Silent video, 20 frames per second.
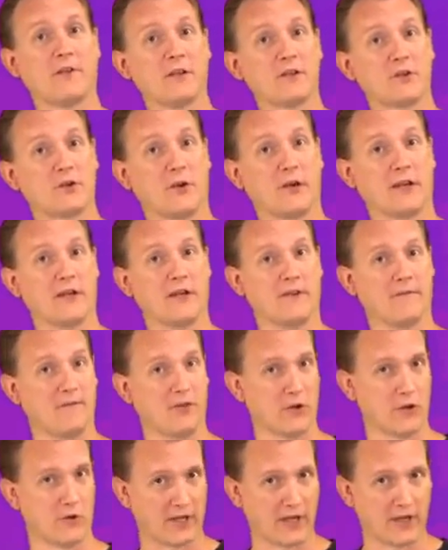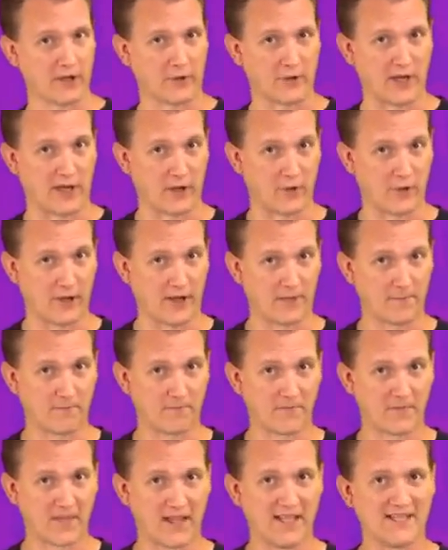frustrated if you don't get it right away.
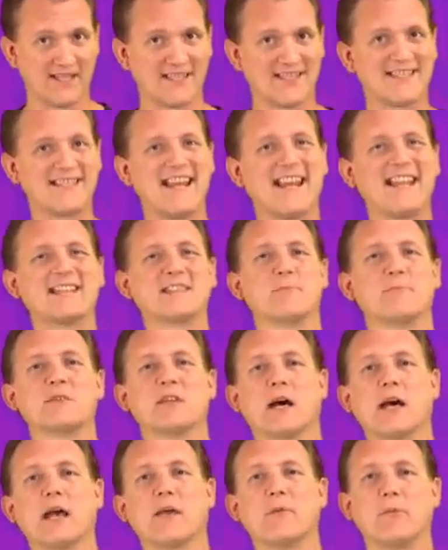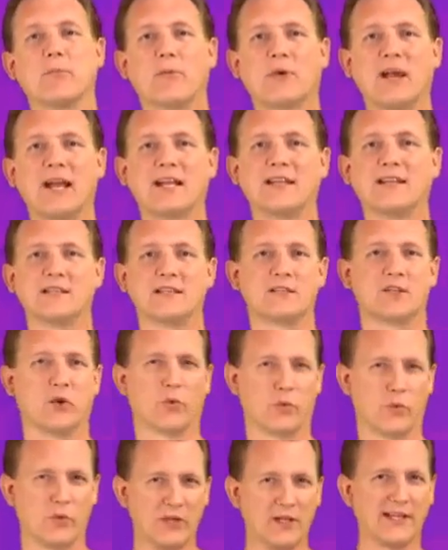Just take some time and practice to
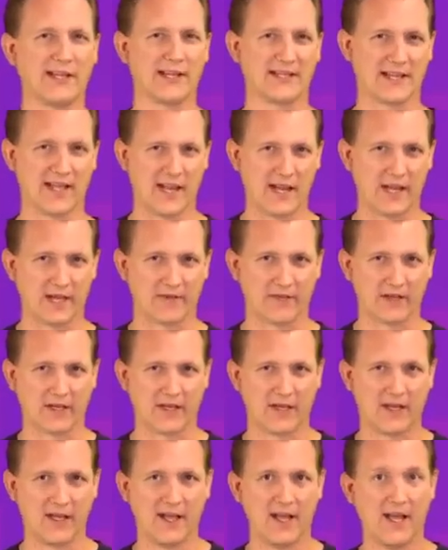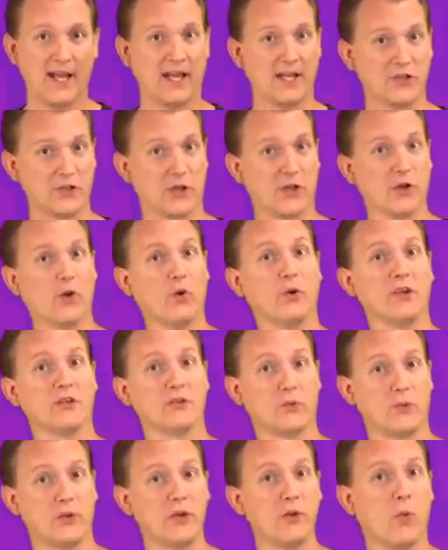really get the hang of it. And you can
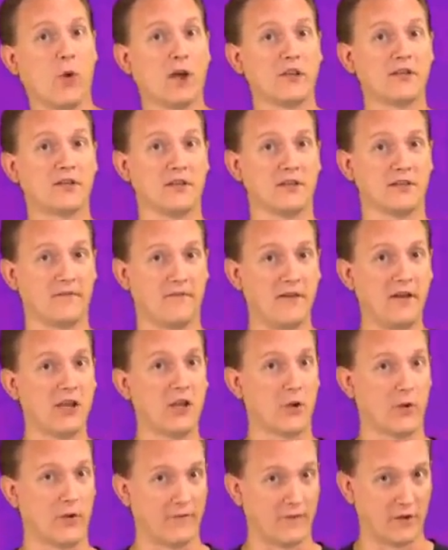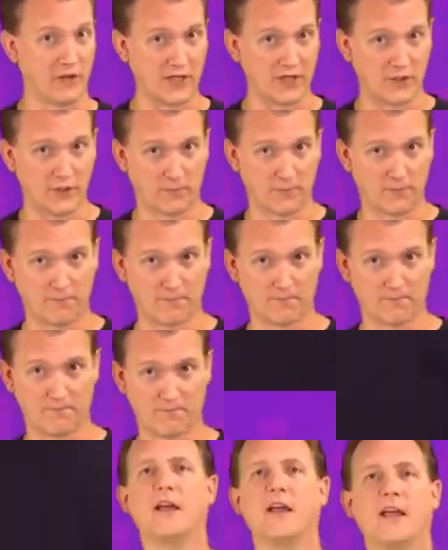always re-watch this video if you need to.
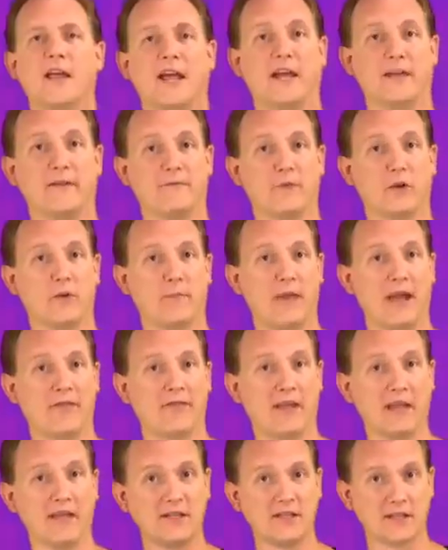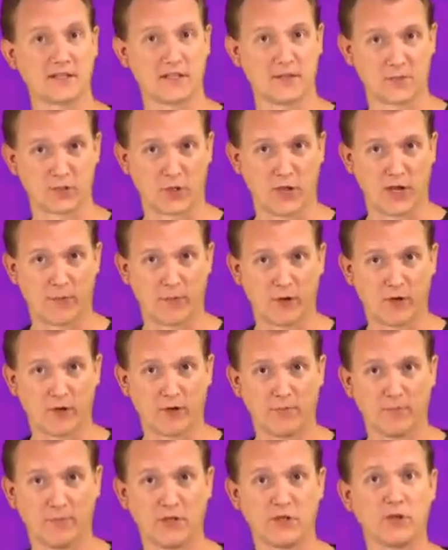And if you're a Math Antics subscriber,
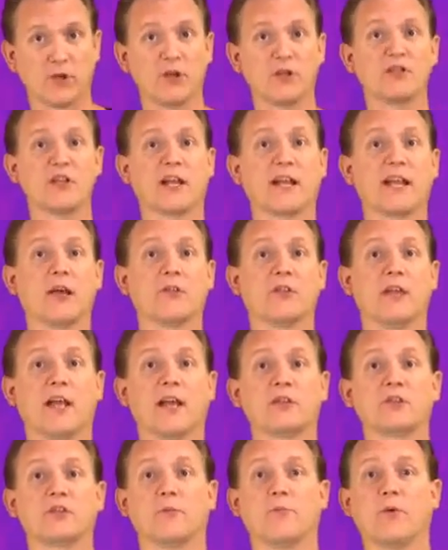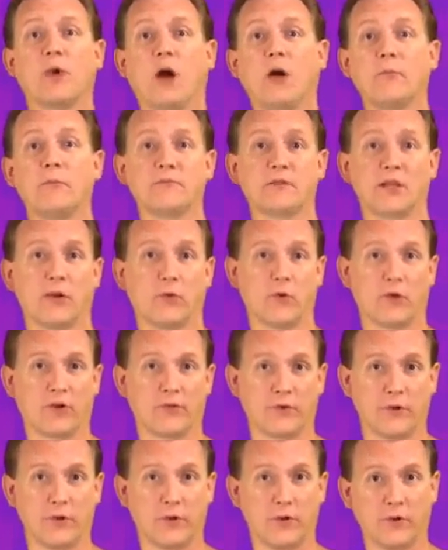be sure to check out the extra problems I work
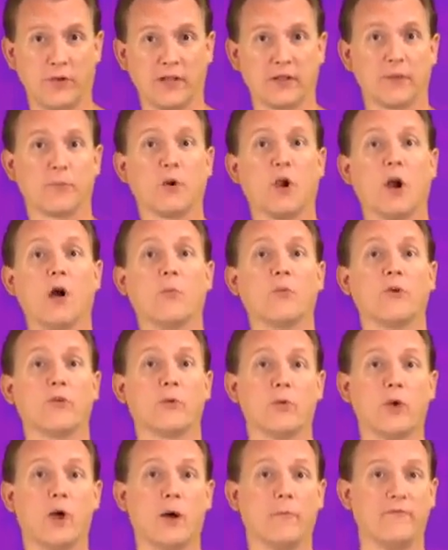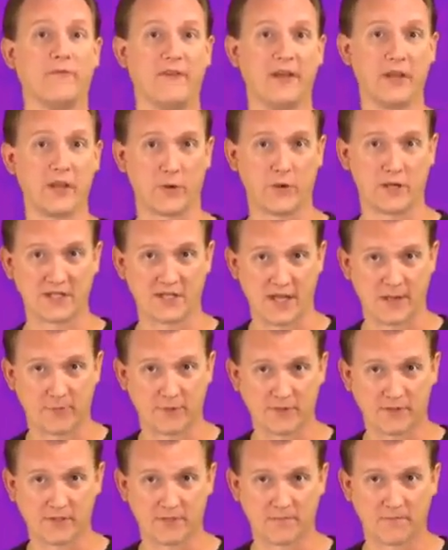through in the Prob with Rob video
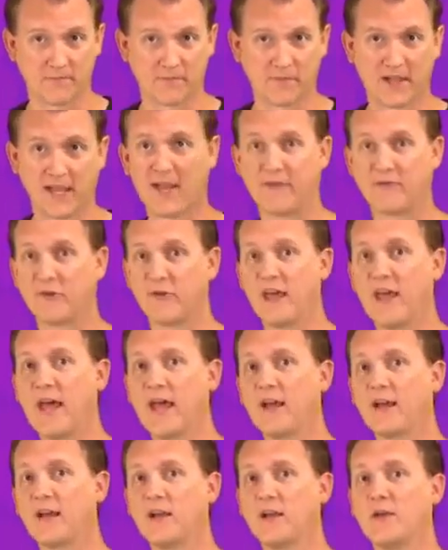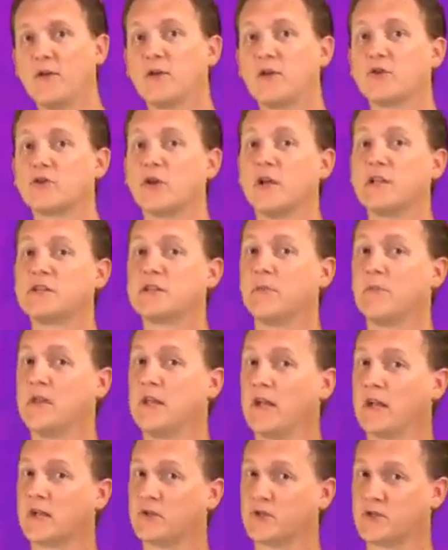examples. After that, you can try some of
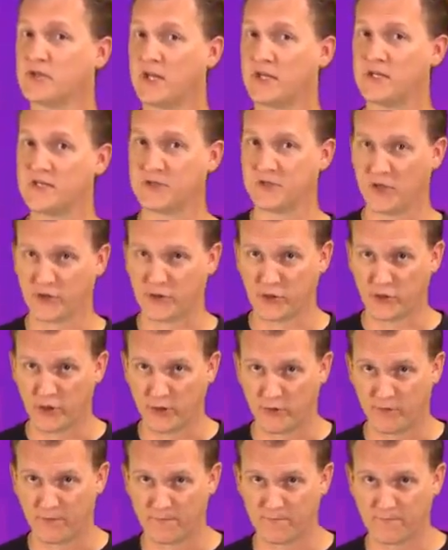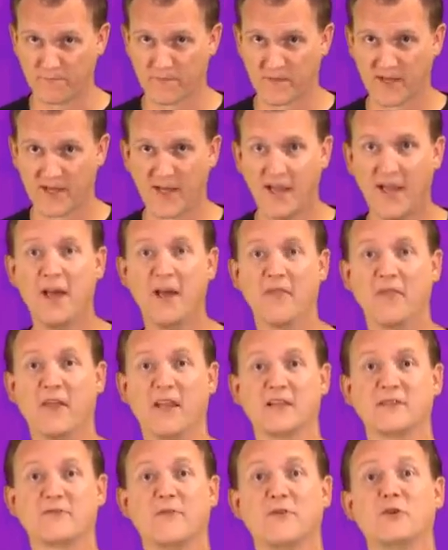the exercises on your own.
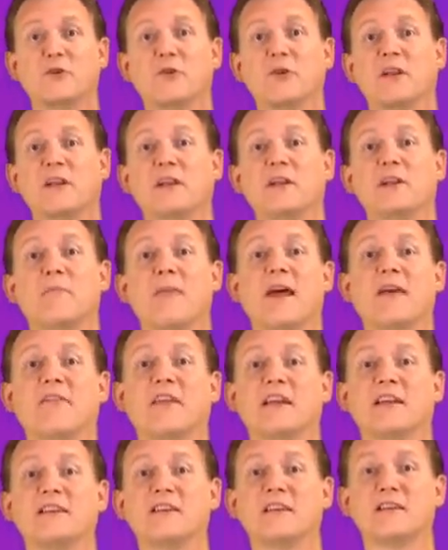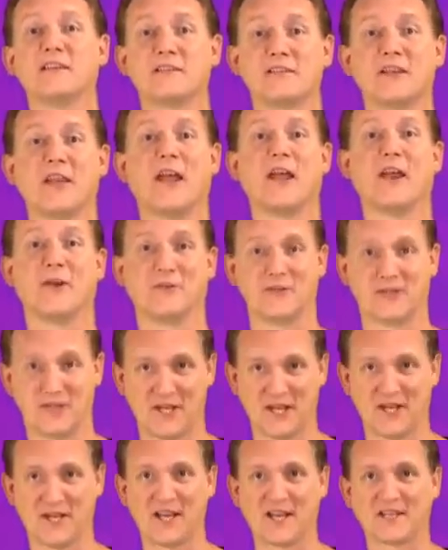Thanks for tuning in to Math Antics, and I'll
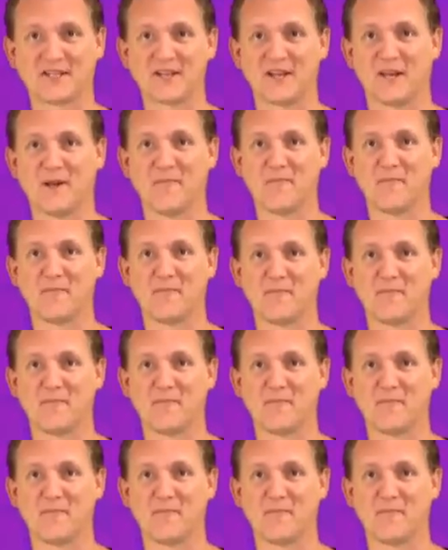see you next time.